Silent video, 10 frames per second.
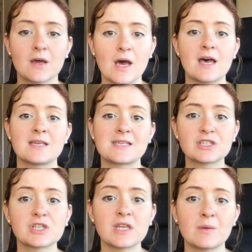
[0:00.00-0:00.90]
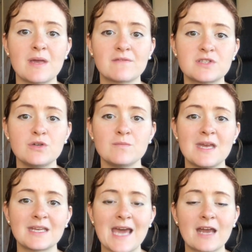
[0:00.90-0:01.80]
Essentially, we have 2
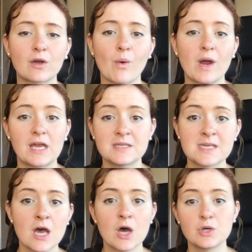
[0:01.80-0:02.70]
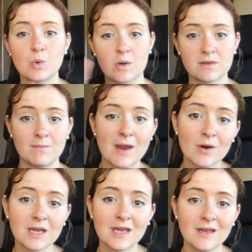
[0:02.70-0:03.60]
main categories, North
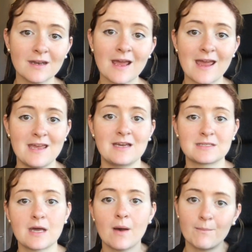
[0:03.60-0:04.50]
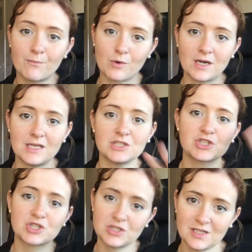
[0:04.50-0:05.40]
American and
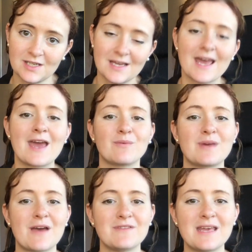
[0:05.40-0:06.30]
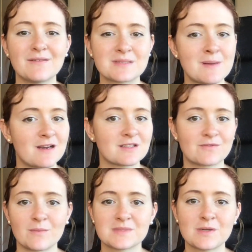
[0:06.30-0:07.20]
British. And we have native speakers
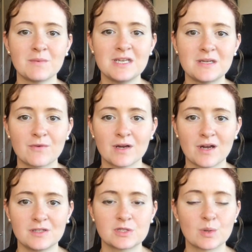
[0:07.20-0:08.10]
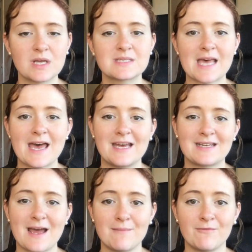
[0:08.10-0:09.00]
from so many different countries,
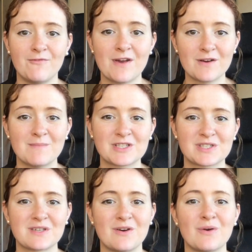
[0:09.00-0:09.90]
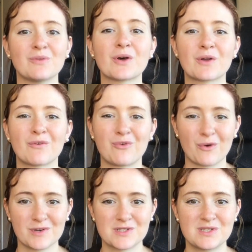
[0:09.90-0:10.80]
and I'm very much so looking
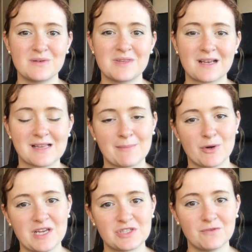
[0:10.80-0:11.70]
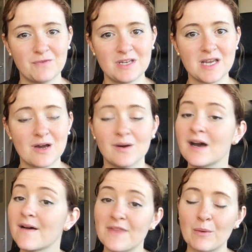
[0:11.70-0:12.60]
forward to the collaboration video
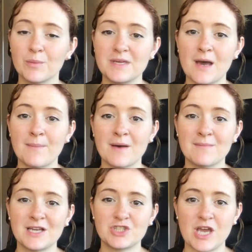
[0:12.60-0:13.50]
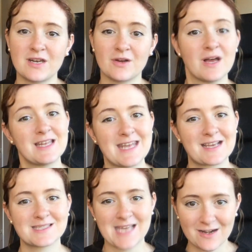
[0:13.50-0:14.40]
that will be up on my channel
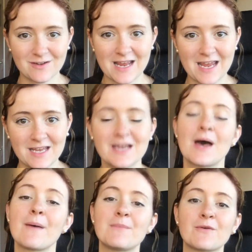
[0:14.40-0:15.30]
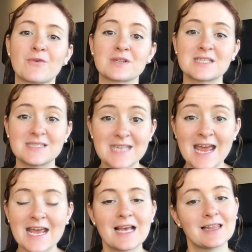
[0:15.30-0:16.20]
next Saturday. But for
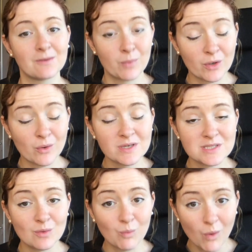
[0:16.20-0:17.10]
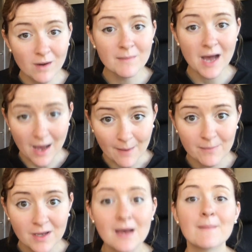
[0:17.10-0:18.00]
today, we're going to warm
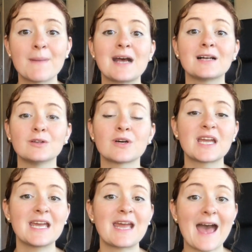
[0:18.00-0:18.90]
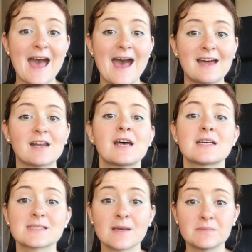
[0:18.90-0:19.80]
up by looking at
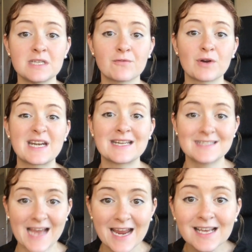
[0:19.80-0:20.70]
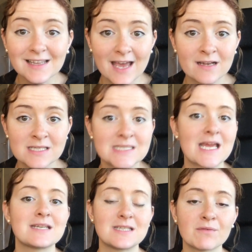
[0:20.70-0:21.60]
some different dialects
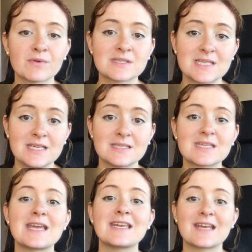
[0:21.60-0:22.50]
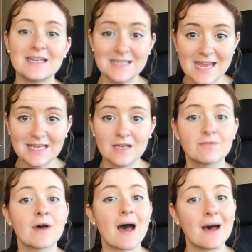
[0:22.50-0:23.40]
and differences in
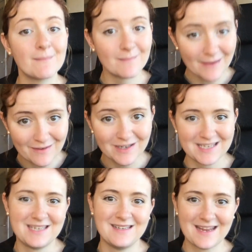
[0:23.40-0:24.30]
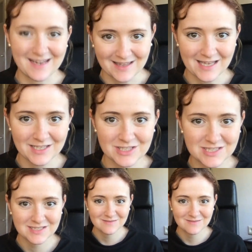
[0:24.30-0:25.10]
Native American English.